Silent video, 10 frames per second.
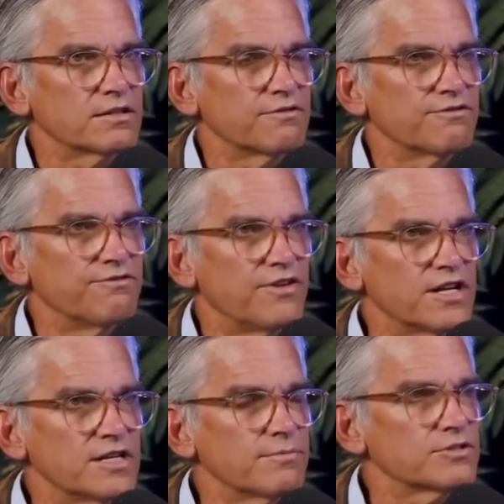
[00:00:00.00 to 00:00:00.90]
the
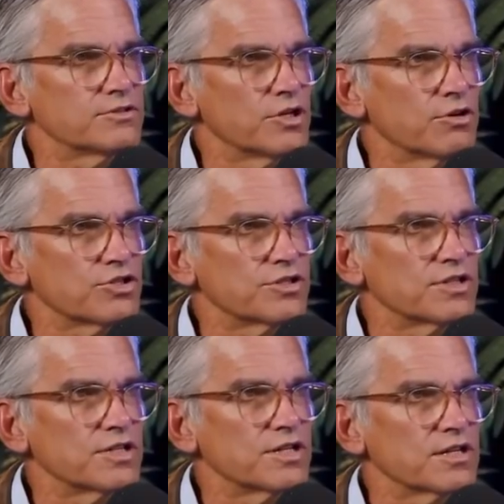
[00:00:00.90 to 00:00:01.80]
fundamental notion
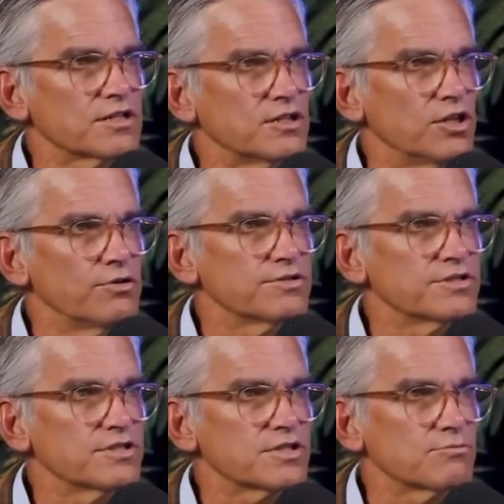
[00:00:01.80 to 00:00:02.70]
that in a closed
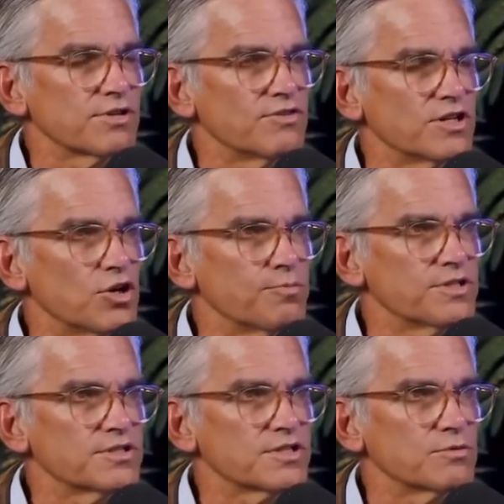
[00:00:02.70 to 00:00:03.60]
system or even an
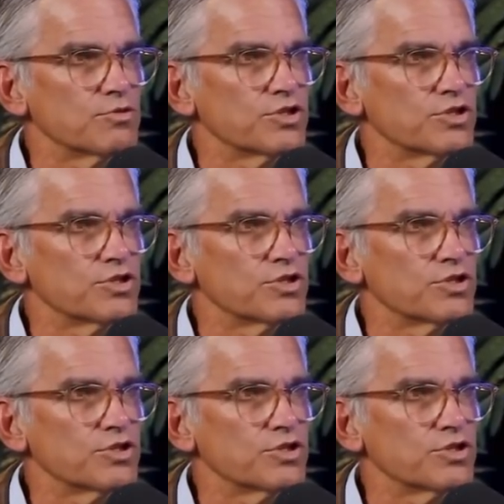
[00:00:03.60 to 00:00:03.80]
open system,